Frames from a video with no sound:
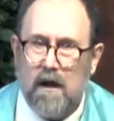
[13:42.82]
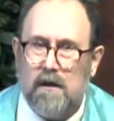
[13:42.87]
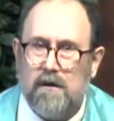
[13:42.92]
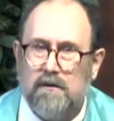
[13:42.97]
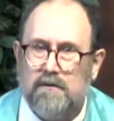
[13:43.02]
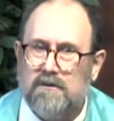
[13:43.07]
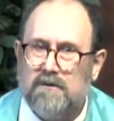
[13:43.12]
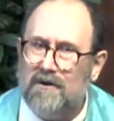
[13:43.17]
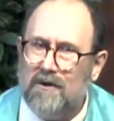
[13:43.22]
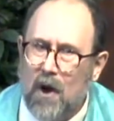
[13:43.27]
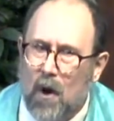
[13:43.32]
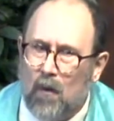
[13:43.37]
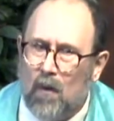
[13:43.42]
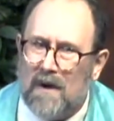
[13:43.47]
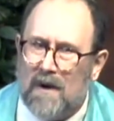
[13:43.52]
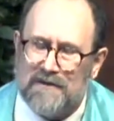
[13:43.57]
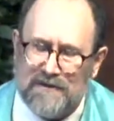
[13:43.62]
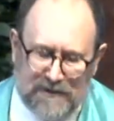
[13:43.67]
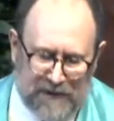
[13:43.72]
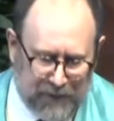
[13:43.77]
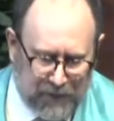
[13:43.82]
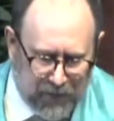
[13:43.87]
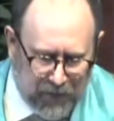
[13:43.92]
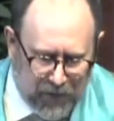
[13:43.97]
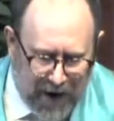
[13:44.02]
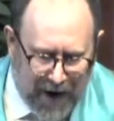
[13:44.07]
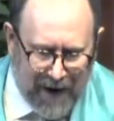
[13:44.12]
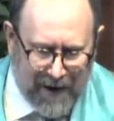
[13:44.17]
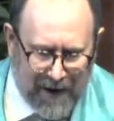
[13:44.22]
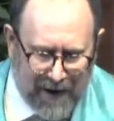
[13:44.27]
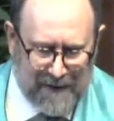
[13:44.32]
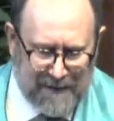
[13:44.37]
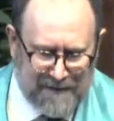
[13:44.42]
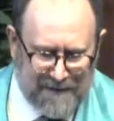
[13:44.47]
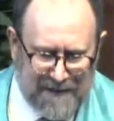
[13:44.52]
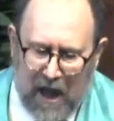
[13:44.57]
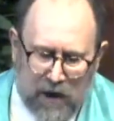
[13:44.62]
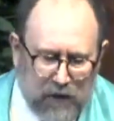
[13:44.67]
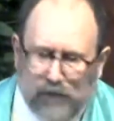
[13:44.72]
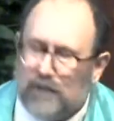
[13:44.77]
To no one's surprise,
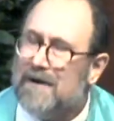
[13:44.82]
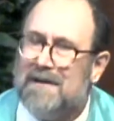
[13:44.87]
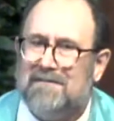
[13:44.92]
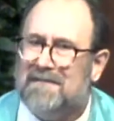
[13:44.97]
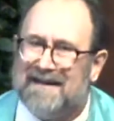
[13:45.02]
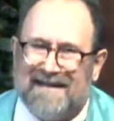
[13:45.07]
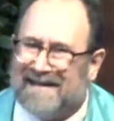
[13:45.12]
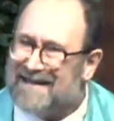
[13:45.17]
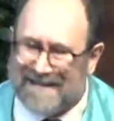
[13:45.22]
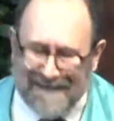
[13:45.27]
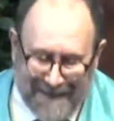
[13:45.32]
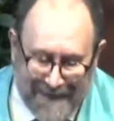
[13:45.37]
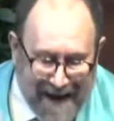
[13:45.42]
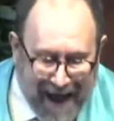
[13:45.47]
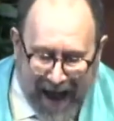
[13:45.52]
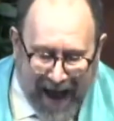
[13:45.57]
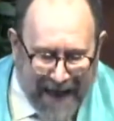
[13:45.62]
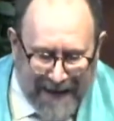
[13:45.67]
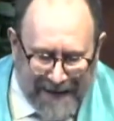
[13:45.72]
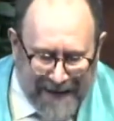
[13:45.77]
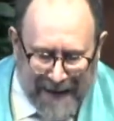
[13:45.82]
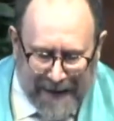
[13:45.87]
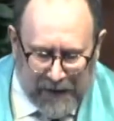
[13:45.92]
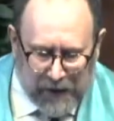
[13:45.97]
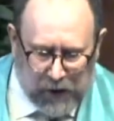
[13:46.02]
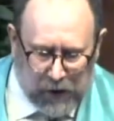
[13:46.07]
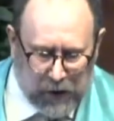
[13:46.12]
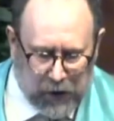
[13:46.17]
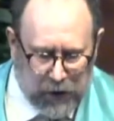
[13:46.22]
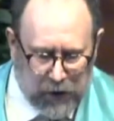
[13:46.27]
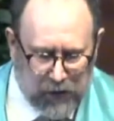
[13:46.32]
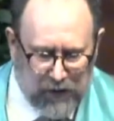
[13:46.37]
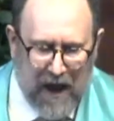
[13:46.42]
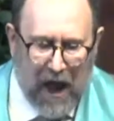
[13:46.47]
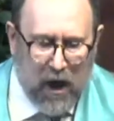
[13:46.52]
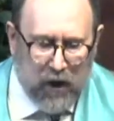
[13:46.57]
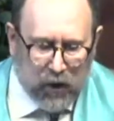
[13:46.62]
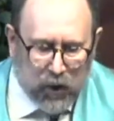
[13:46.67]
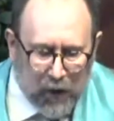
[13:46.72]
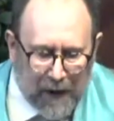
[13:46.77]
treatment does not include
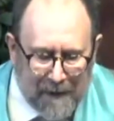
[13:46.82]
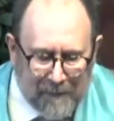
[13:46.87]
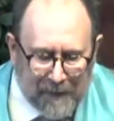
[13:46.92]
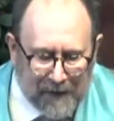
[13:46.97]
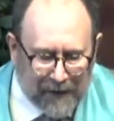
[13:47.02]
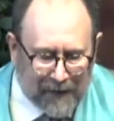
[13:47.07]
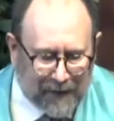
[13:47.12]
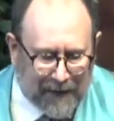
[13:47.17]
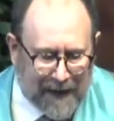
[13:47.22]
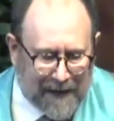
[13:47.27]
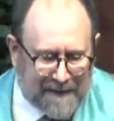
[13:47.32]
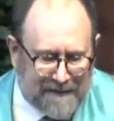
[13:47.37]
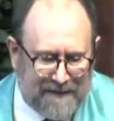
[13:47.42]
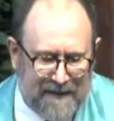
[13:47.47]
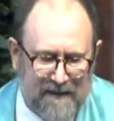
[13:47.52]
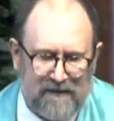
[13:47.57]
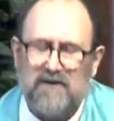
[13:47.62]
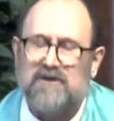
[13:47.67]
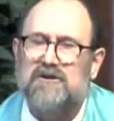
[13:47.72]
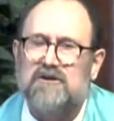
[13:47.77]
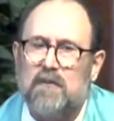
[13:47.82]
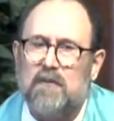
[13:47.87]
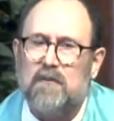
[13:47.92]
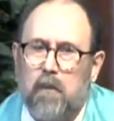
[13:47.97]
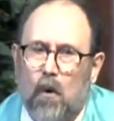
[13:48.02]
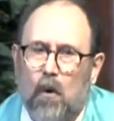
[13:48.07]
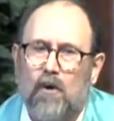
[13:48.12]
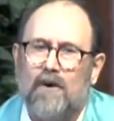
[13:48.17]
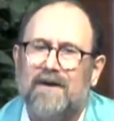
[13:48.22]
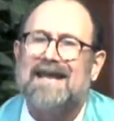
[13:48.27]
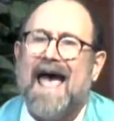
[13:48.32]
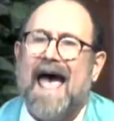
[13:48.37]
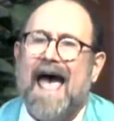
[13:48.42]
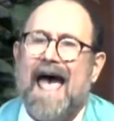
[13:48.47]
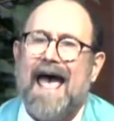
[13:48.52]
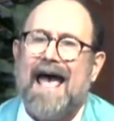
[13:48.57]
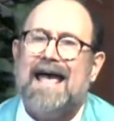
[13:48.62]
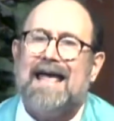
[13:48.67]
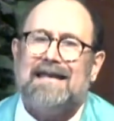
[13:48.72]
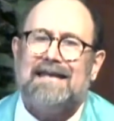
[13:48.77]
criminalizing the support
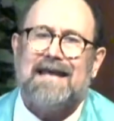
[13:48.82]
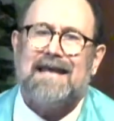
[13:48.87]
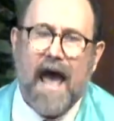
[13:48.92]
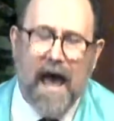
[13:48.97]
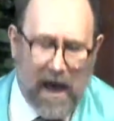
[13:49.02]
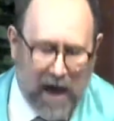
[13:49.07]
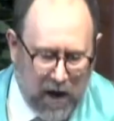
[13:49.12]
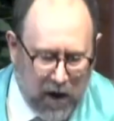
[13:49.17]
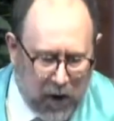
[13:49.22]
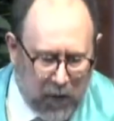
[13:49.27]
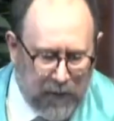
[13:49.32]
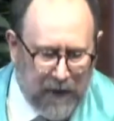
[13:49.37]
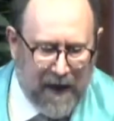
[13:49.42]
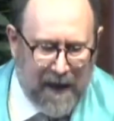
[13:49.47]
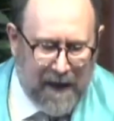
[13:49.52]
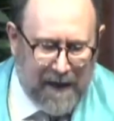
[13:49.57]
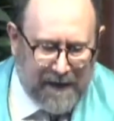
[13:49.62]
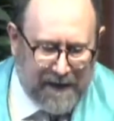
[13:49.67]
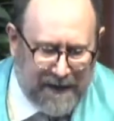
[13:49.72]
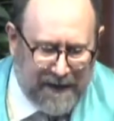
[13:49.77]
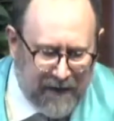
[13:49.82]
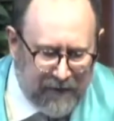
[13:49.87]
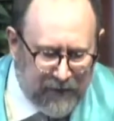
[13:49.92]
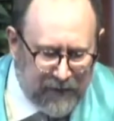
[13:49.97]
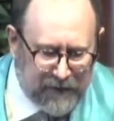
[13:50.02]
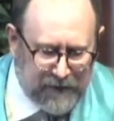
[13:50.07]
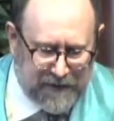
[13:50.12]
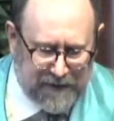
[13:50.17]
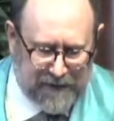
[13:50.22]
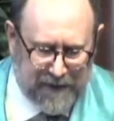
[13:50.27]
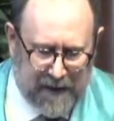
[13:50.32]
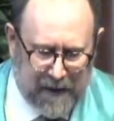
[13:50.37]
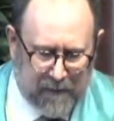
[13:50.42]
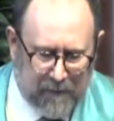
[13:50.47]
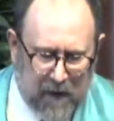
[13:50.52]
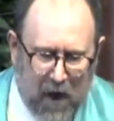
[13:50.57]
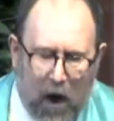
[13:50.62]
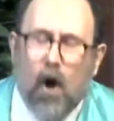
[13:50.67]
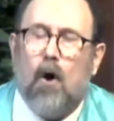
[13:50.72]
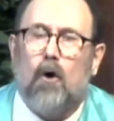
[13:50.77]
and help given to them
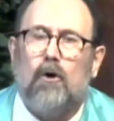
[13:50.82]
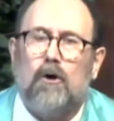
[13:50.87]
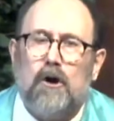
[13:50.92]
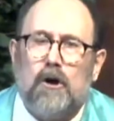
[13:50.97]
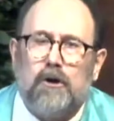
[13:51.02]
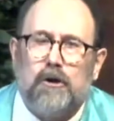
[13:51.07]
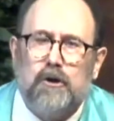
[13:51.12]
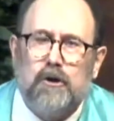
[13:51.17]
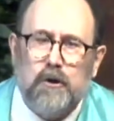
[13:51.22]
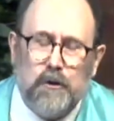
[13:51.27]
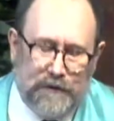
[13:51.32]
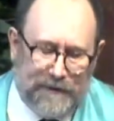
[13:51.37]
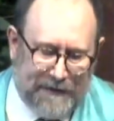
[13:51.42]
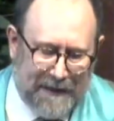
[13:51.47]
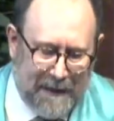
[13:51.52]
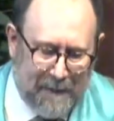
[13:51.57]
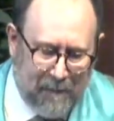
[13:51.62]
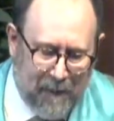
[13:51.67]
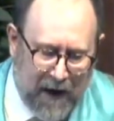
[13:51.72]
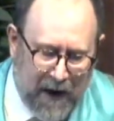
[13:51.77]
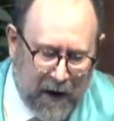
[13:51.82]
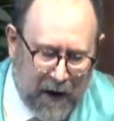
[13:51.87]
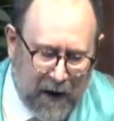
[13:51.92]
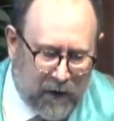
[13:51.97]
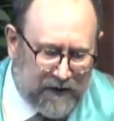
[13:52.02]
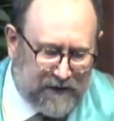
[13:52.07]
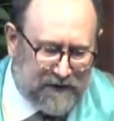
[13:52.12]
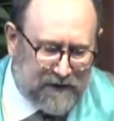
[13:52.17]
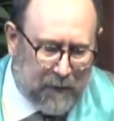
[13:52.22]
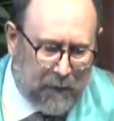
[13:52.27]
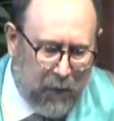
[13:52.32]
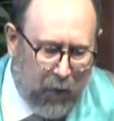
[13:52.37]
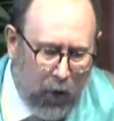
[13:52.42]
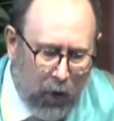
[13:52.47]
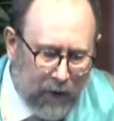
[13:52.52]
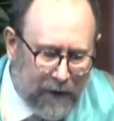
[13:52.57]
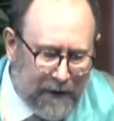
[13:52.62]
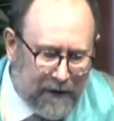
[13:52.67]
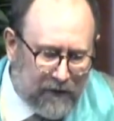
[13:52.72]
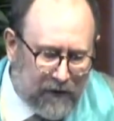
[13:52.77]
or accusing parents
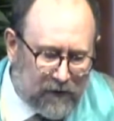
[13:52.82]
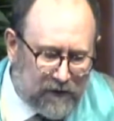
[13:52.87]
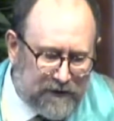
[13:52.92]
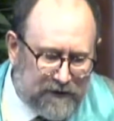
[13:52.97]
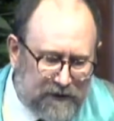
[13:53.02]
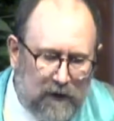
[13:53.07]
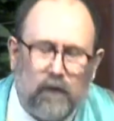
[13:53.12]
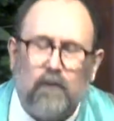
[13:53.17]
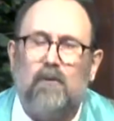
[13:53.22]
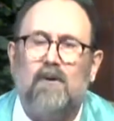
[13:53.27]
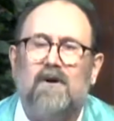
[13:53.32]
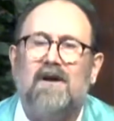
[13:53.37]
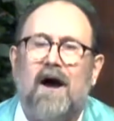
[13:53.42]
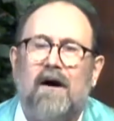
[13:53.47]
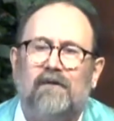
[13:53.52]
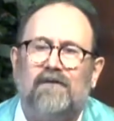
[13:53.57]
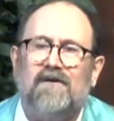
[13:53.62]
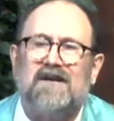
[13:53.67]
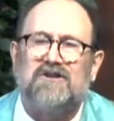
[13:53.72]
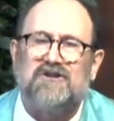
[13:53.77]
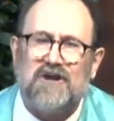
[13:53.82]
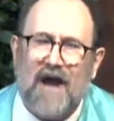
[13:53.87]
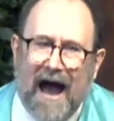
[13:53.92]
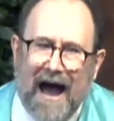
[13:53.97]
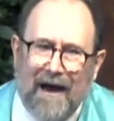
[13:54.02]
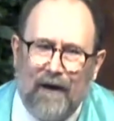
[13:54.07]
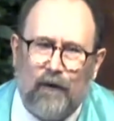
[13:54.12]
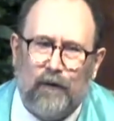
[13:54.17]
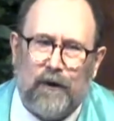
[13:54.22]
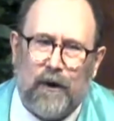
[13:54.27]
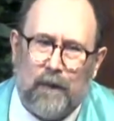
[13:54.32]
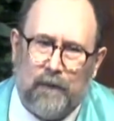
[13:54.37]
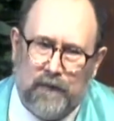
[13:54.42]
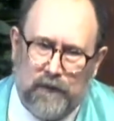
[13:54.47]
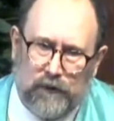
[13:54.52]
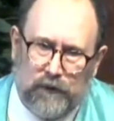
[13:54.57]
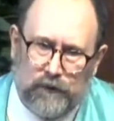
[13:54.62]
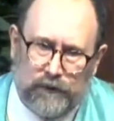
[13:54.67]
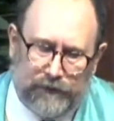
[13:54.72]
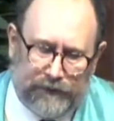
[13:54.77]
supporting their children of child
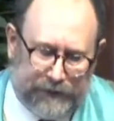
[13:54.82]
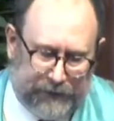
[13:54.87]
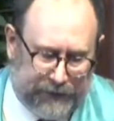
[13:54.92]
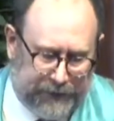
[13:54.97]
abuse.